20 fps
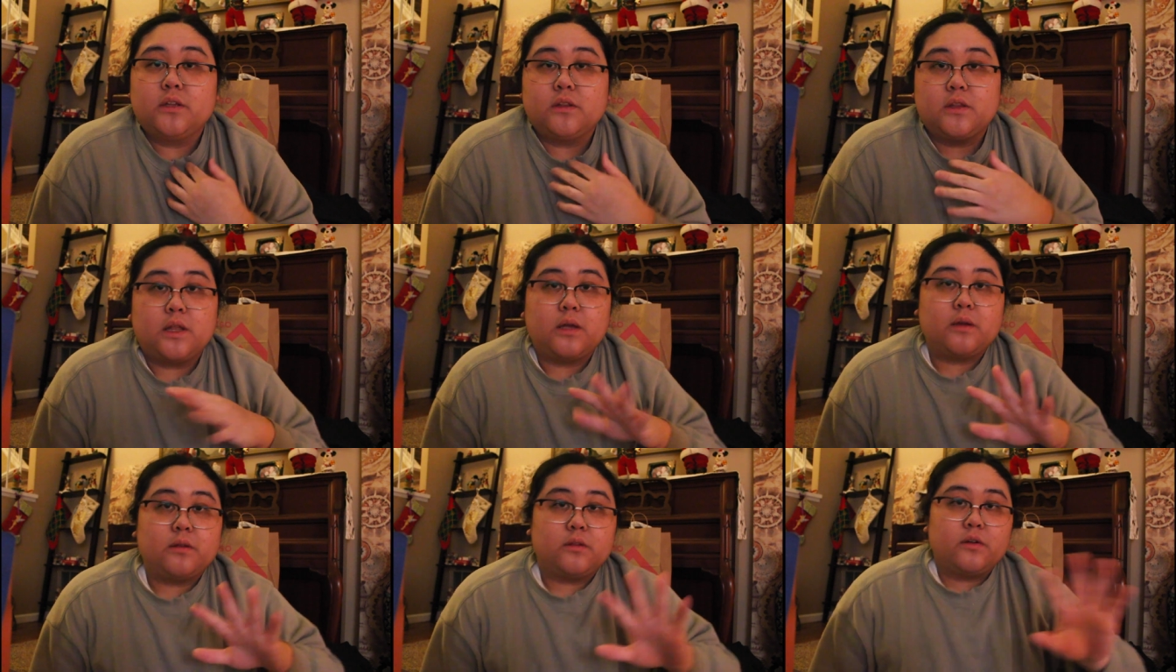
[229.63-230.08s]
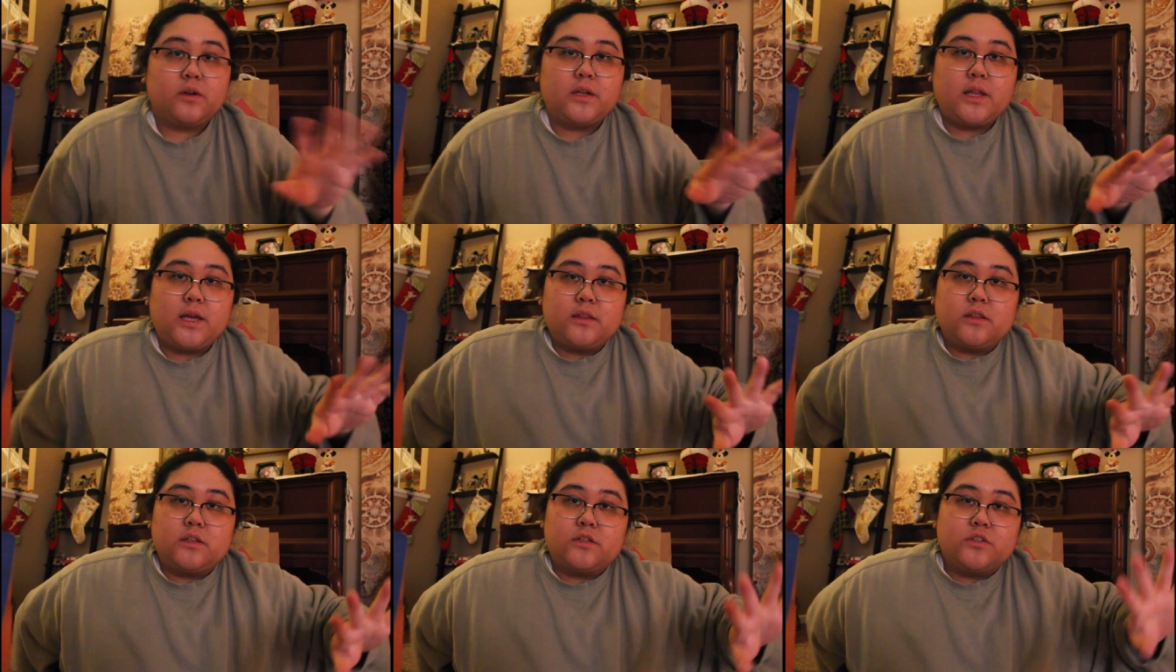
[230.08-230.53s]
They, they're
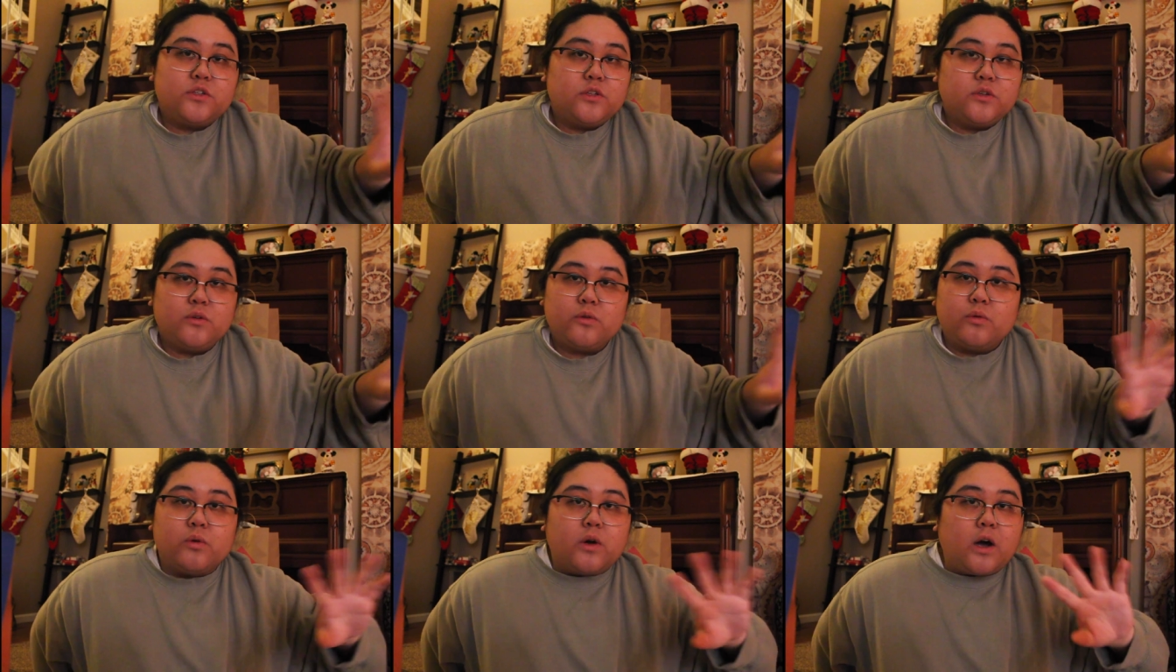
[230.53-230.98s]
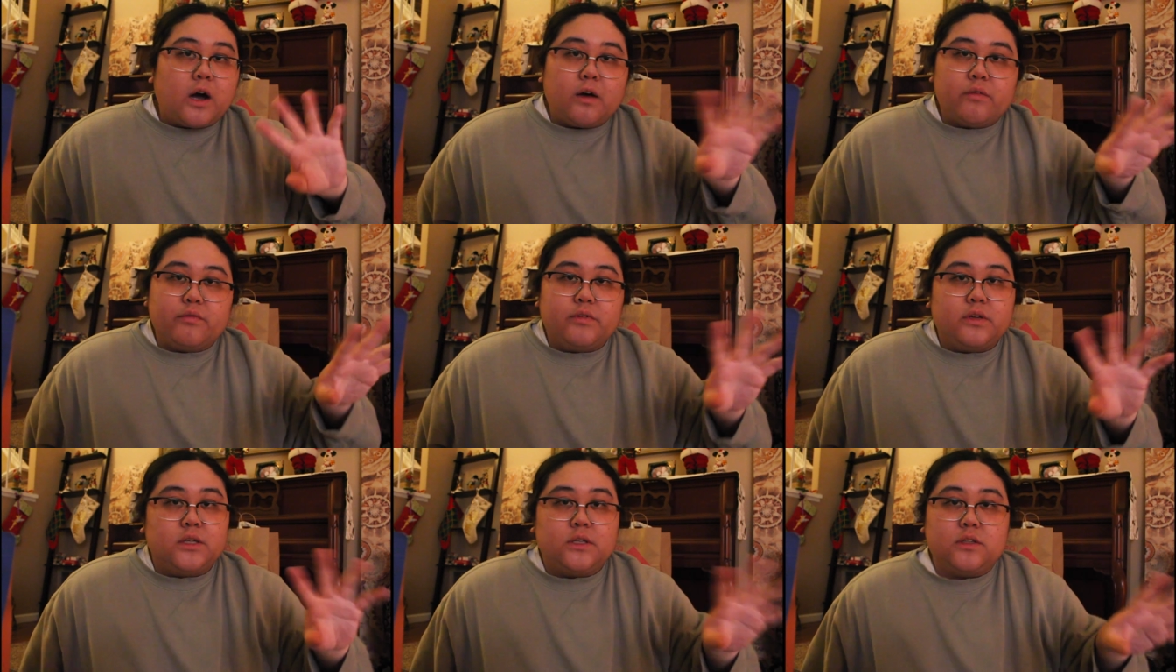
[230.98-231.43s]
like the two
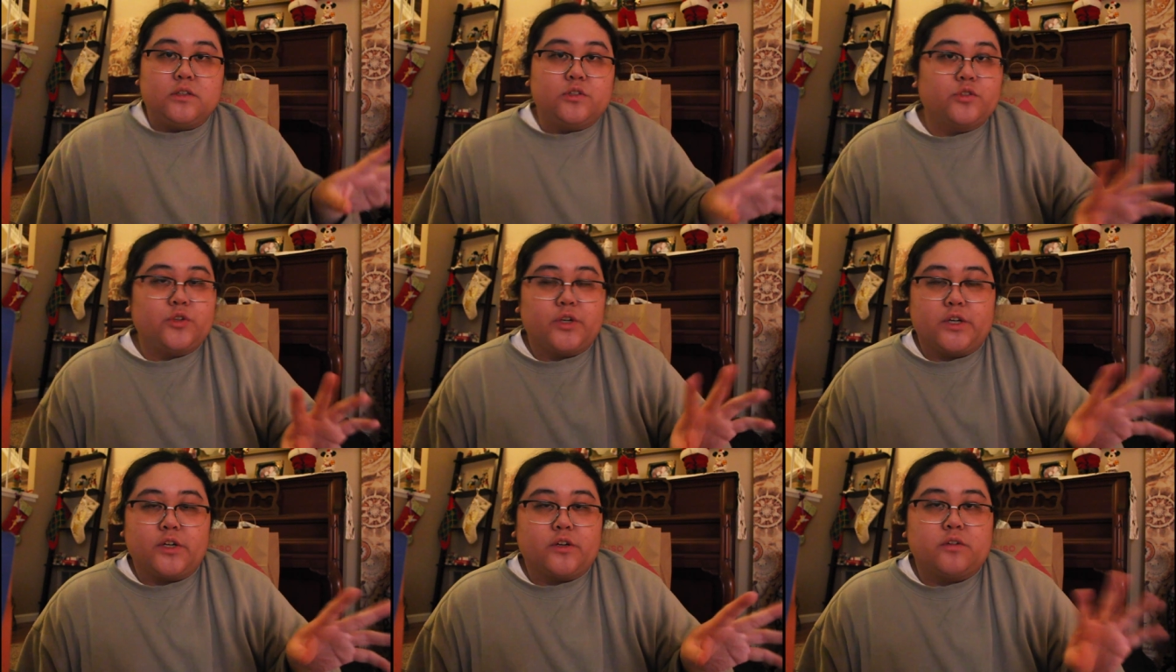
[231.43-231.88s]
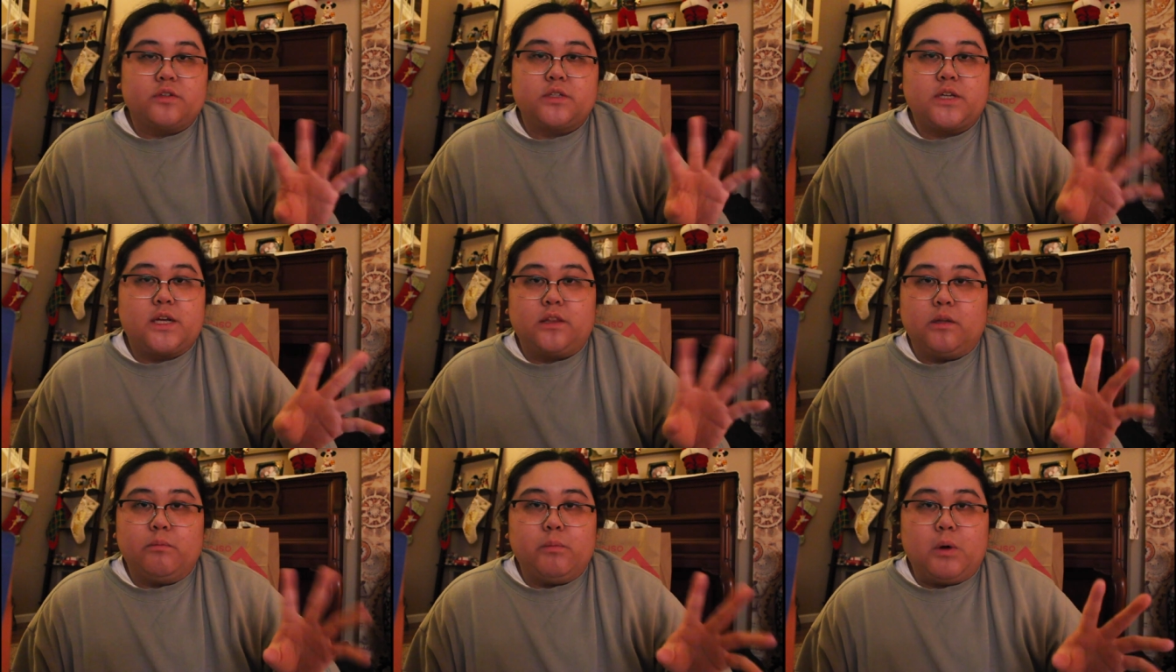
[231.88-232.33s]
coffee drinkers
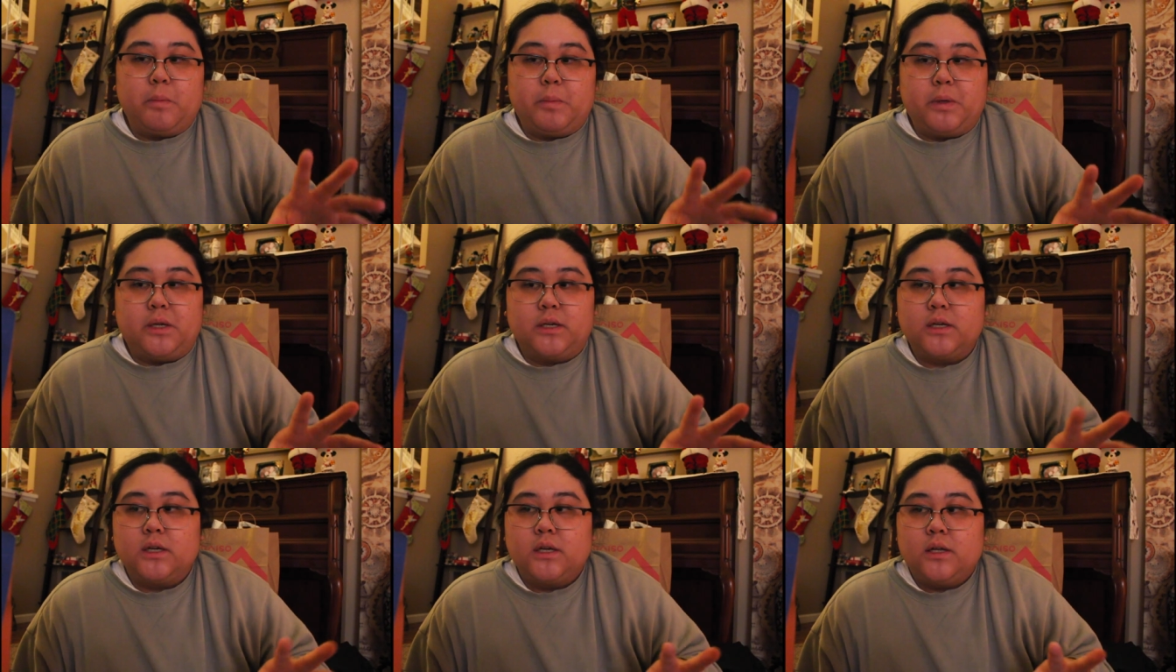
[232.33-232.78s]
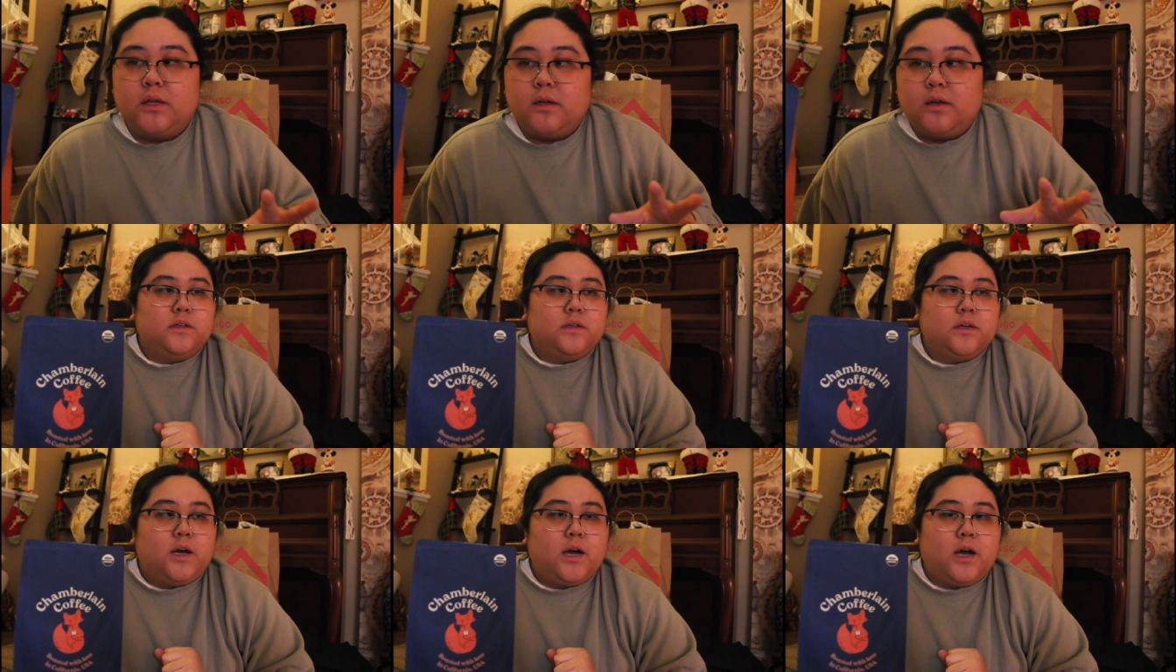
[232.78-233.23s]
at the moment.
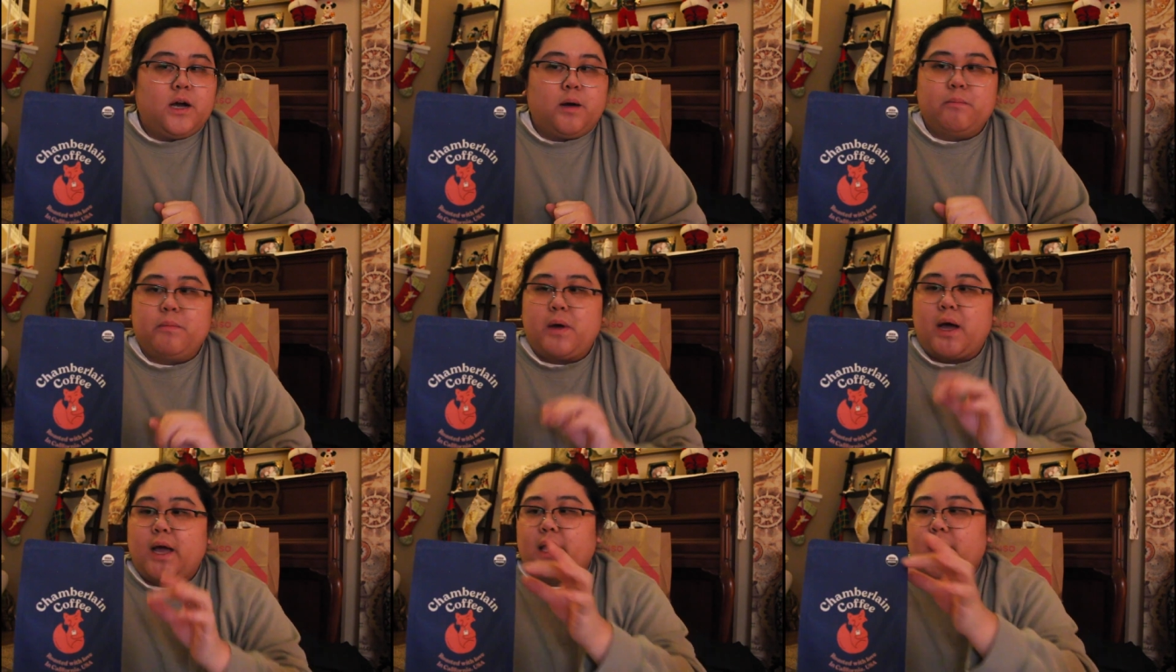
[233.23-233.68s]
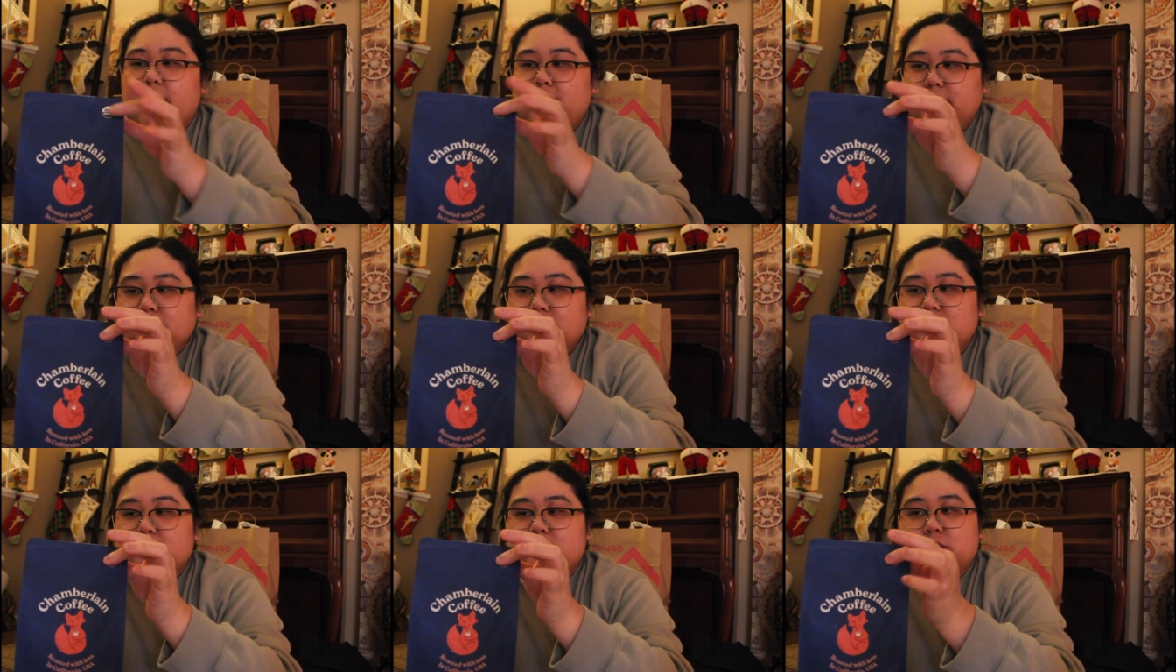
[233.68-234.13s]
Um, I
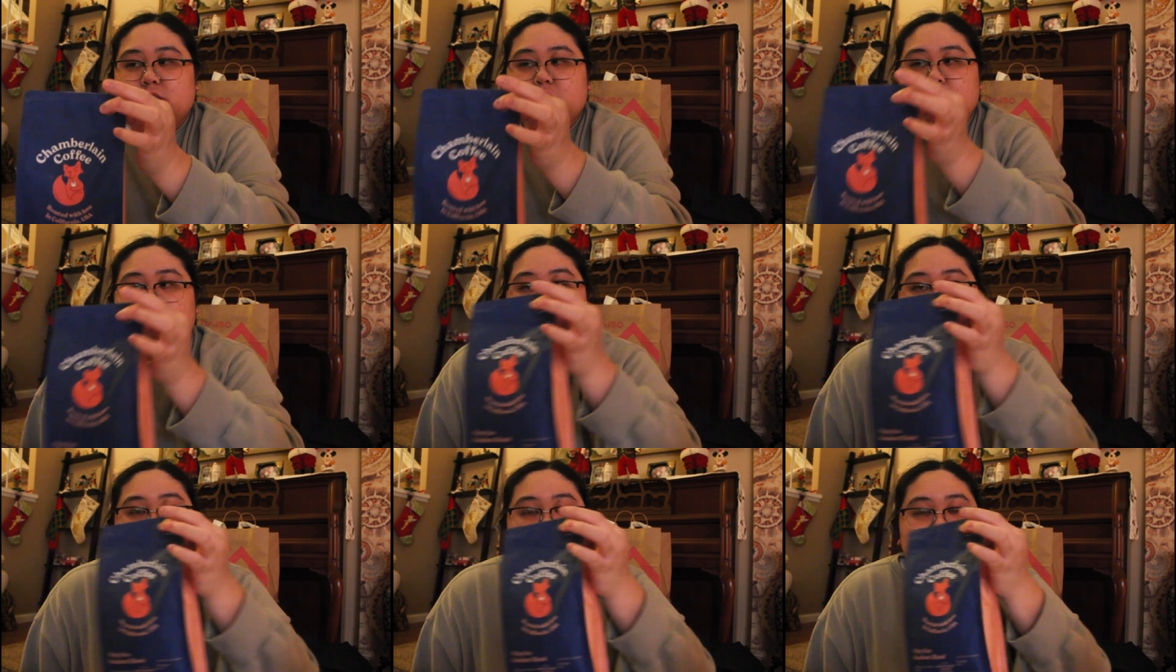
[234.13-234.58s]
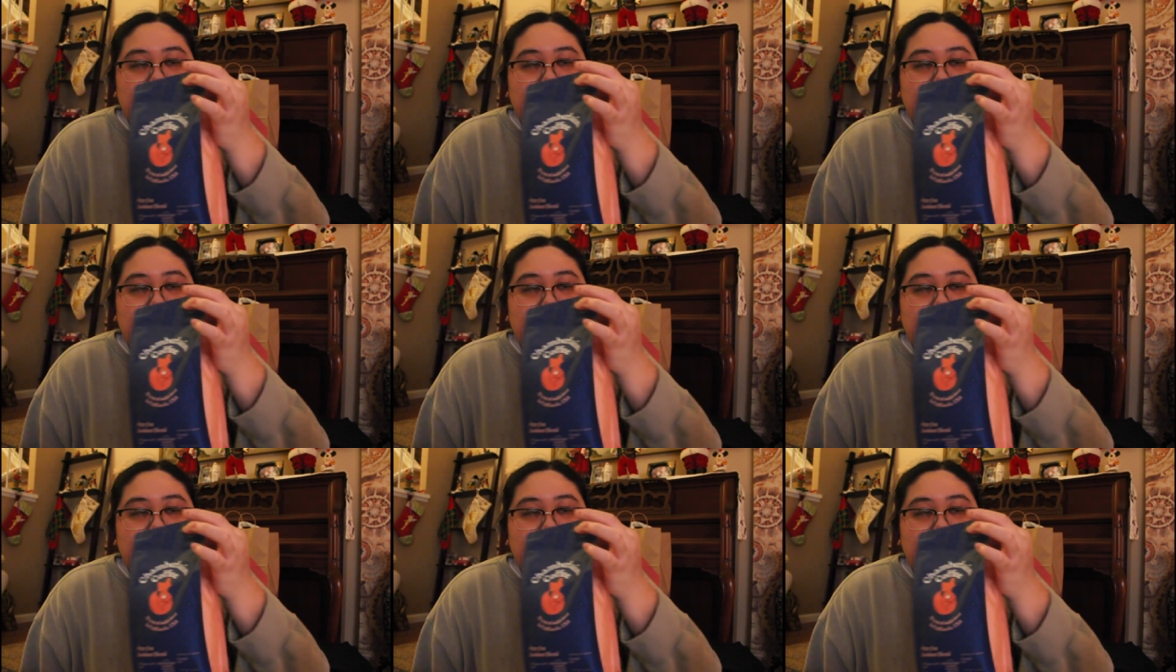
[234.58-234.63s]
can smell